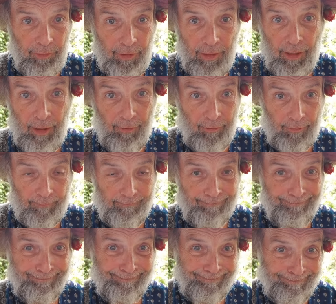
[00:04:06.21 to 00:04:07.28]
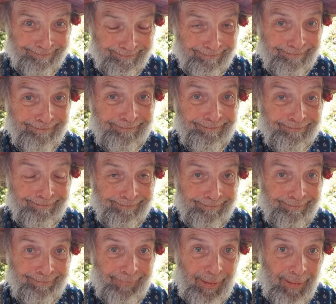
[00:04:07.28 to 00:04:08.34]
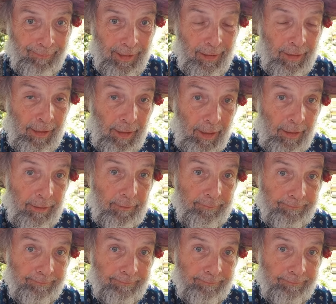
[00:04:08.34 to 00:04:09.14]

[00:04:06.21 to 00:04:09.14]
together. Give me a hug.